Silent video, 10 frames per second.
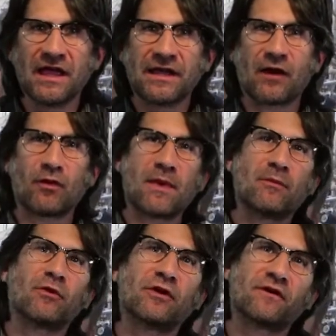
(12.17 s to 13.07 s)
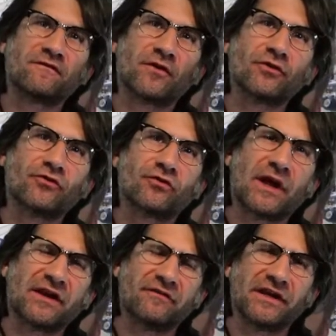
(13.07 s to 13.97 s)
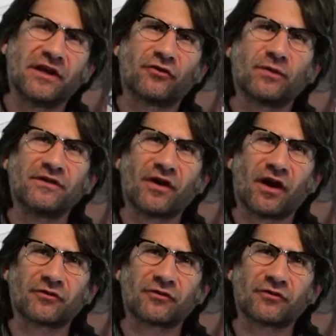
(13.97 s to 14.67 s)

Now remember, in our first set of videos we talked